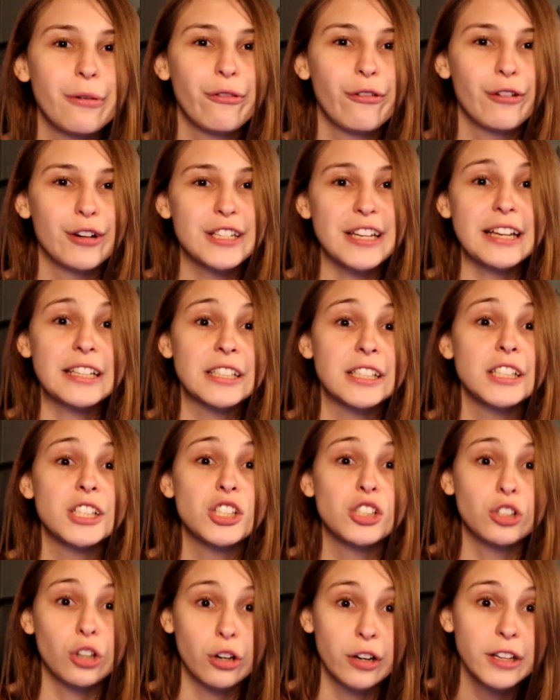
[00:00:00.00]
before it's actually
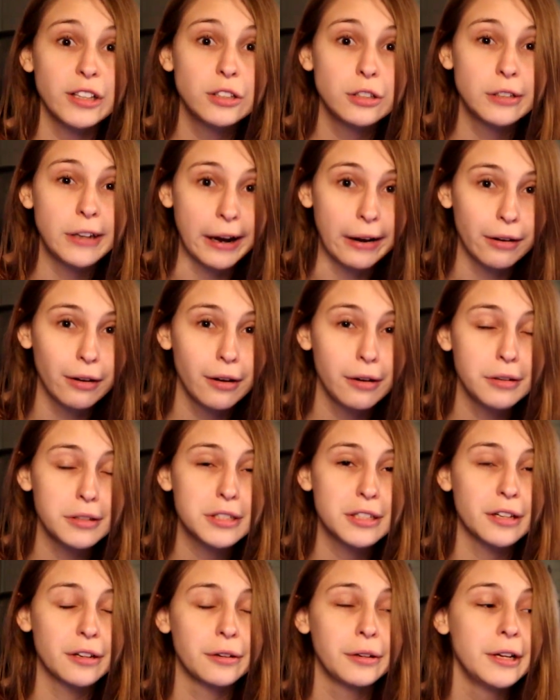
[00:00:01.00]
starting to download.
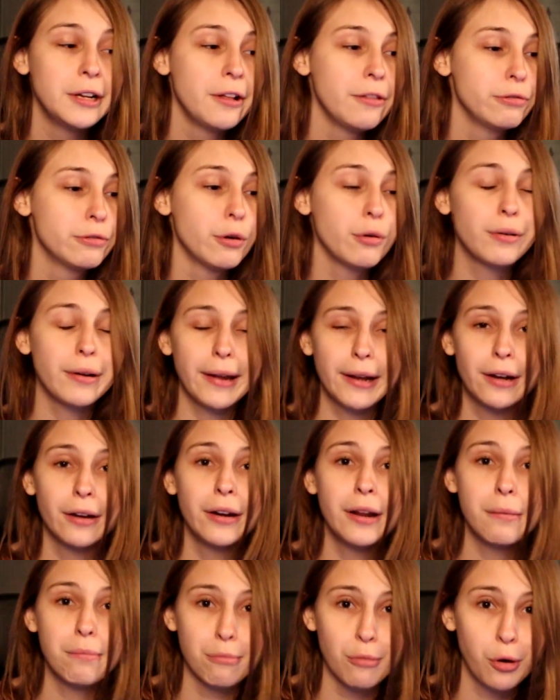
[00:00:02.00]
So don't click
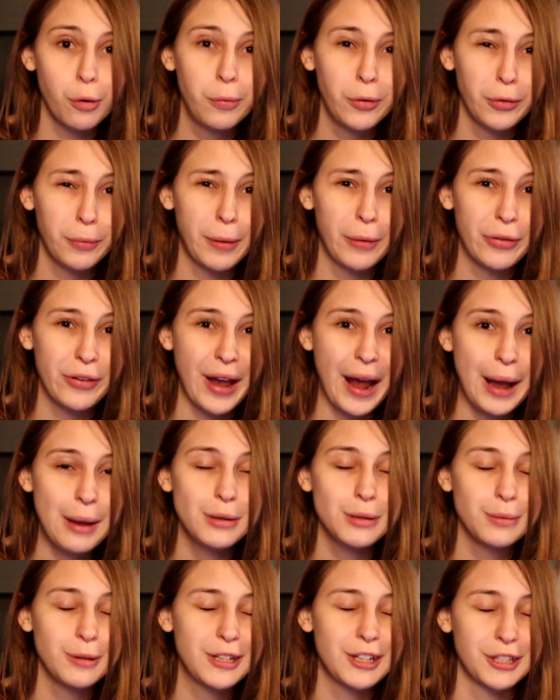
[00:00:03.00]
on it multiple
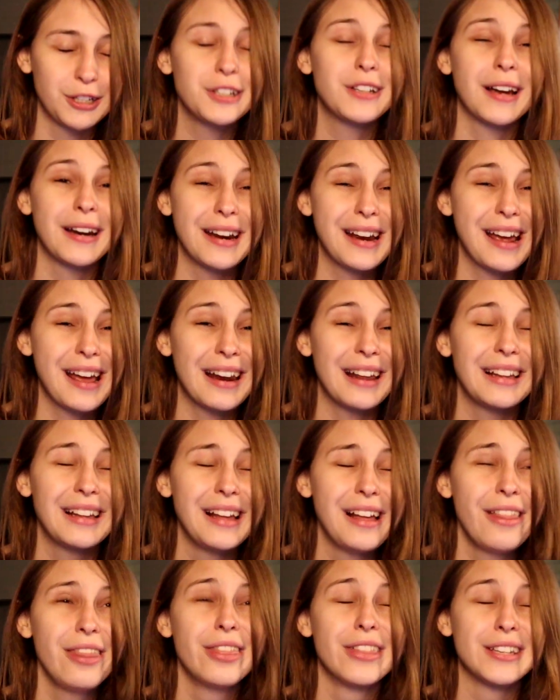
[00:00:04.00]
times because you're gonna get
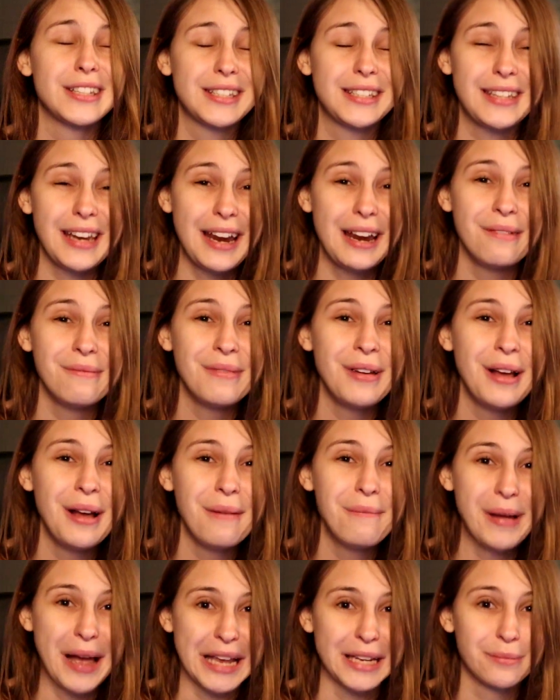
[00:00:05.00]
the same
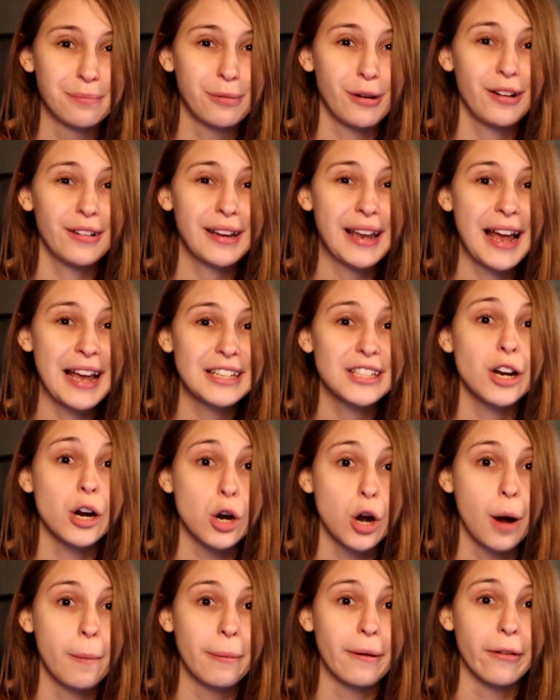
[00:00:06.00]
past broadcast a
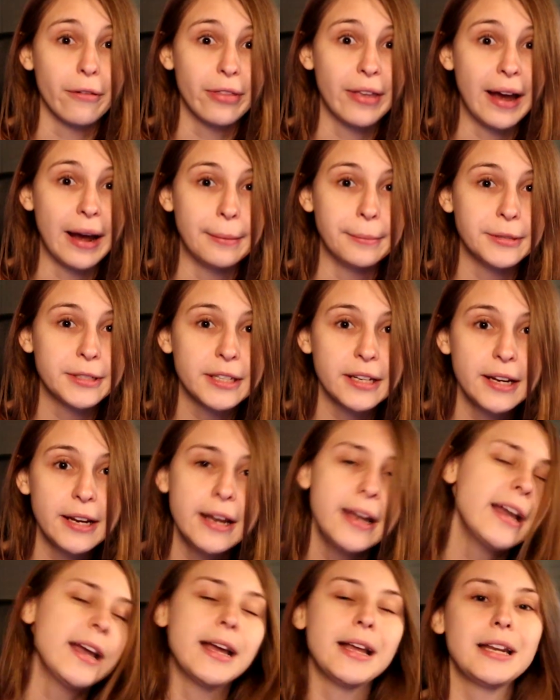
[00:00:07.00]
couple of times.
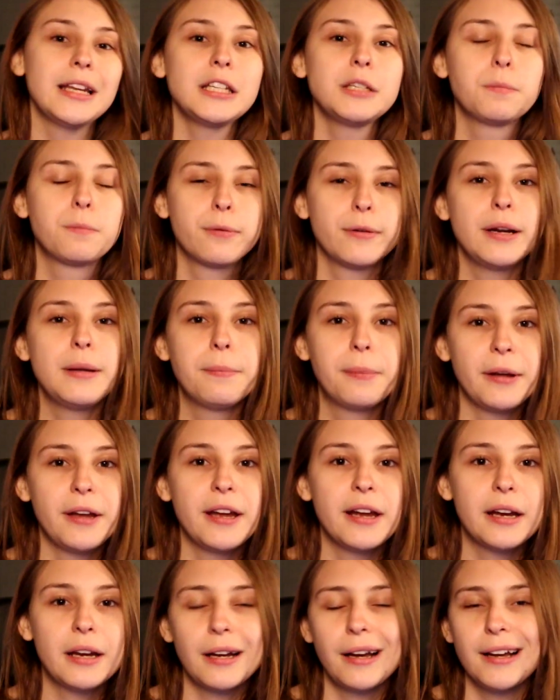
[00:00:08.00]
It is pretty
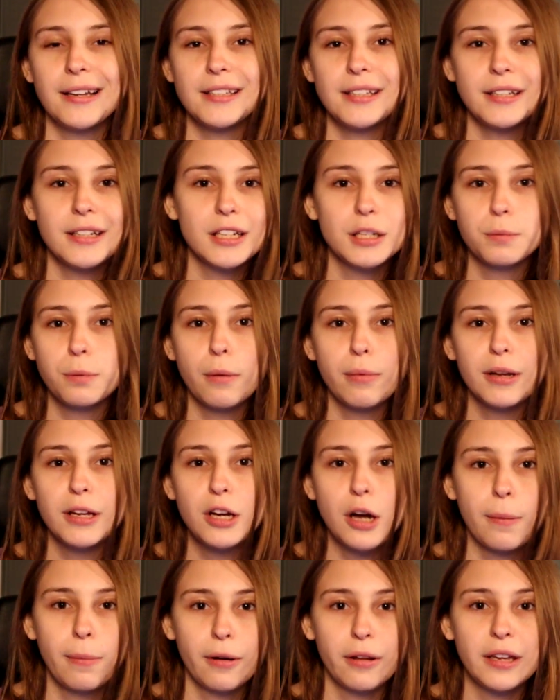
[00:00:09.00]
big, as it is probably a
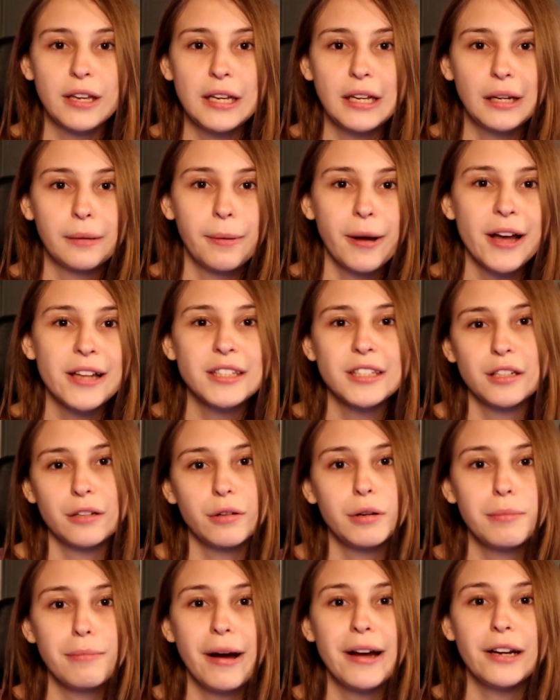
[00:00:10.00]
couple of gigabytes, so
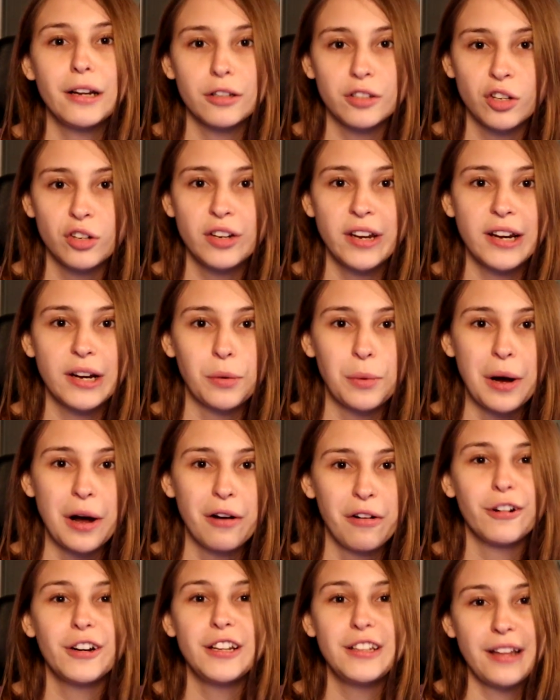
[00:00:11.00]
it might also take a
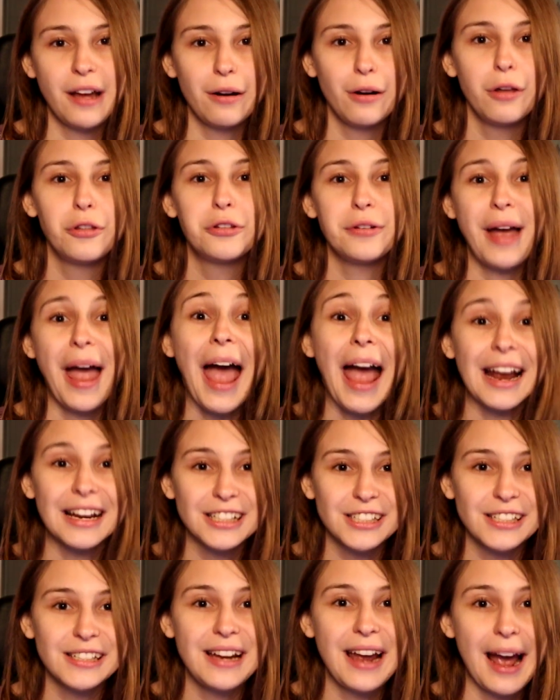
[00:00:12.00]
while for the download to
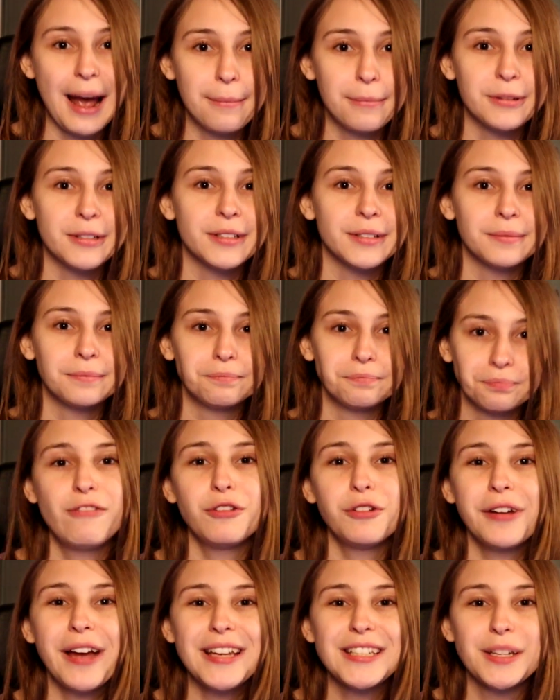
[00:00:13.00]
actually happen. If
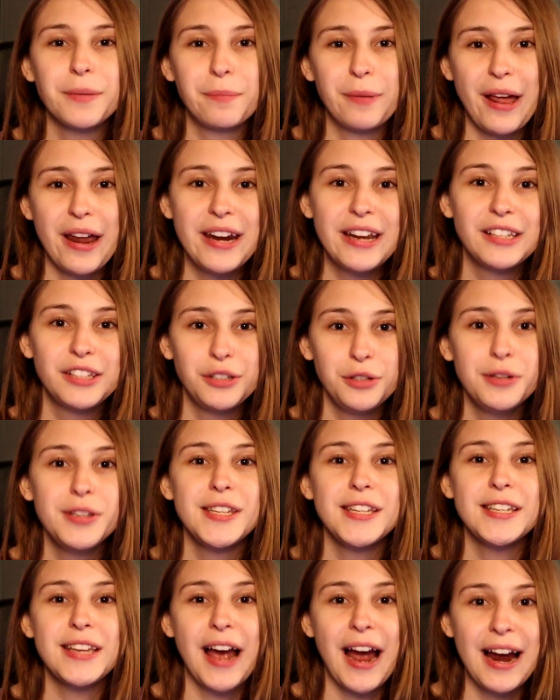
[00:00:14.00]
you guys are planning to use
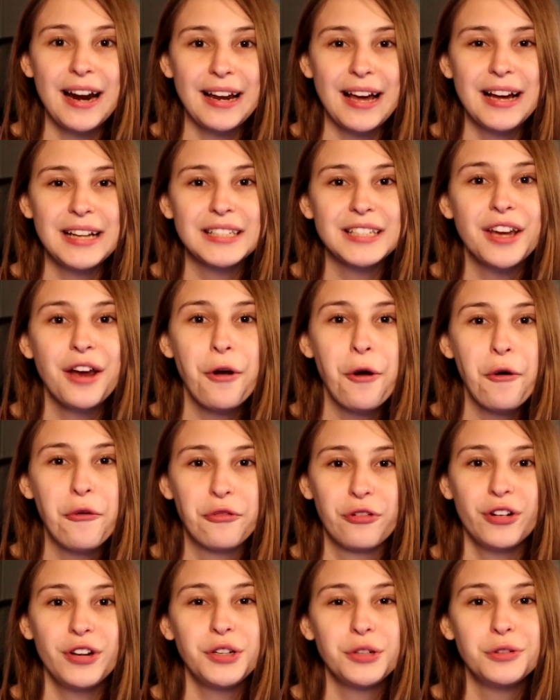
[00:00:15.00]
these highlights
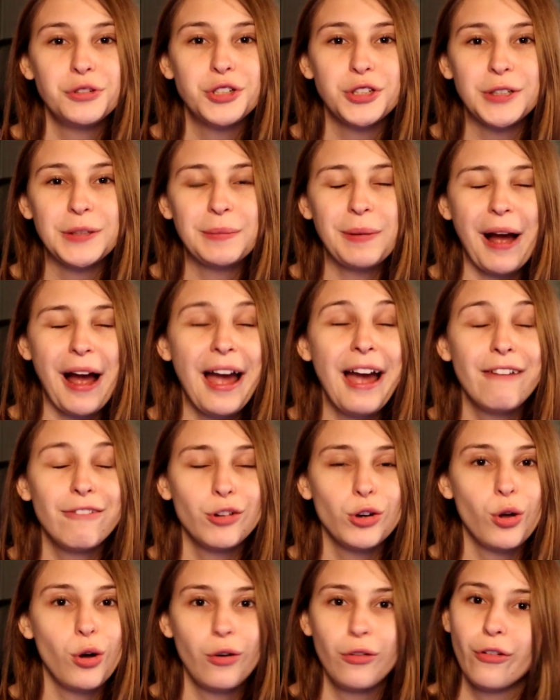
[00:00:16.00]
for YouTube, I have a
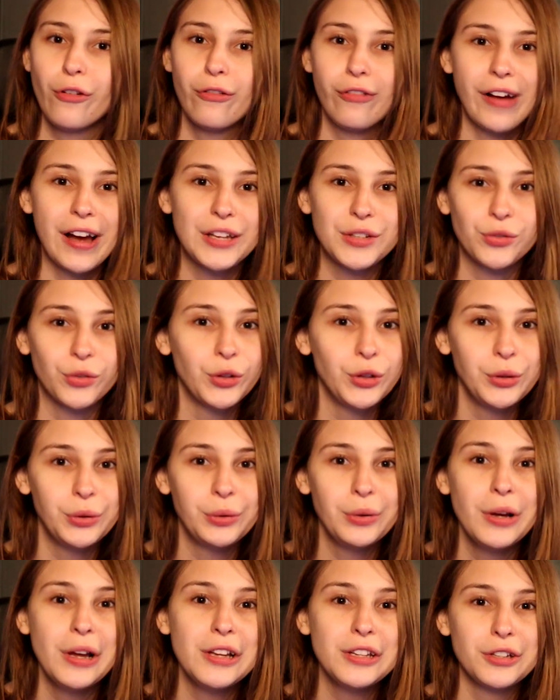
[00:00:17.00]
lot of advice for
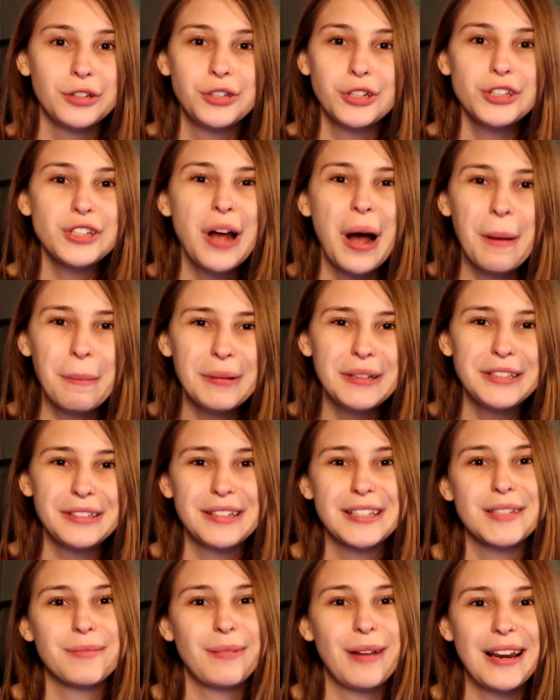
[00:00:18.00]
you, so just hop into
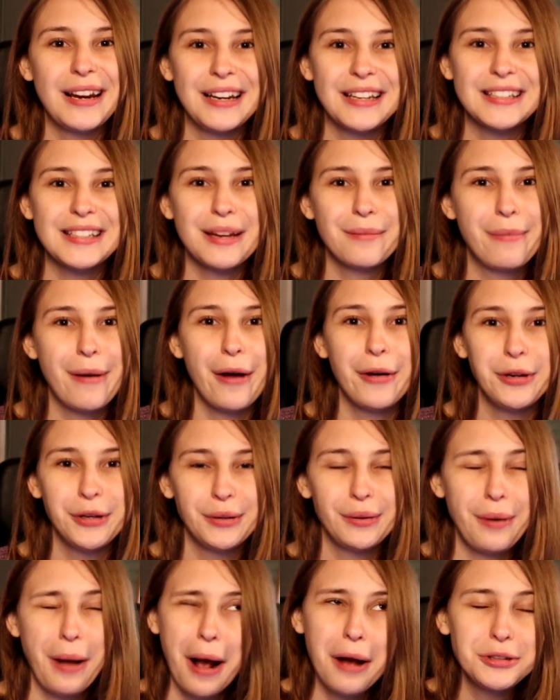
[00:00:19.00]
this playlist about
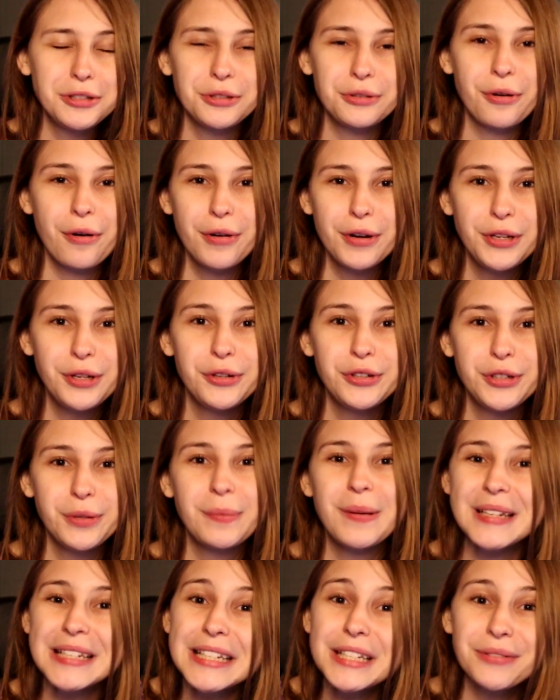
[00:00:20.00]
how to grow in
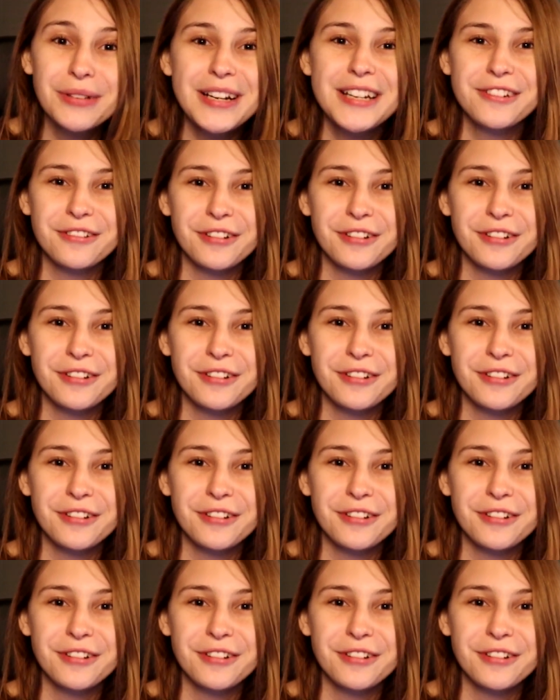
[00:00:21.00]
YouTube as a Twitch